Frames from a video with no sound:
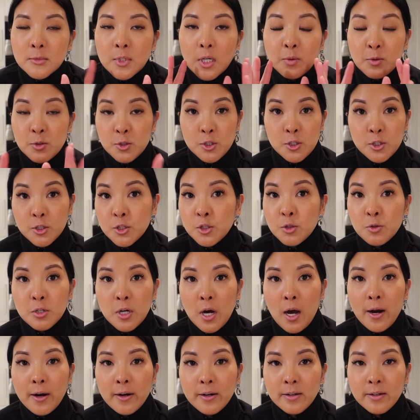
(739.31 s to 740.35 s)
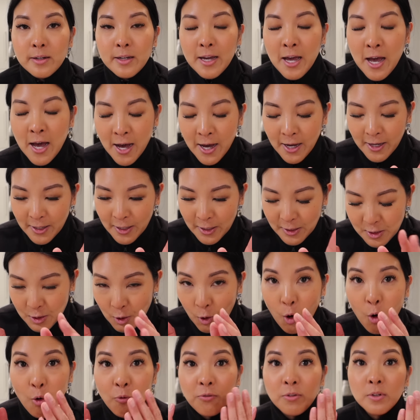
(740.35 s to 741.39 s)
I was just too tired.
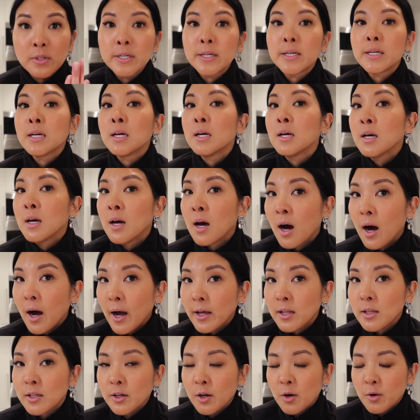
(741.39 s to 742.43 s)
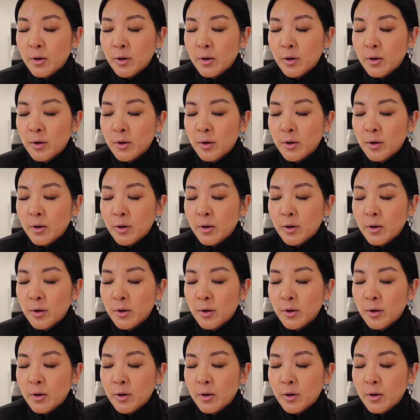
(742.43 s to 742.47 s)
So hopefully I look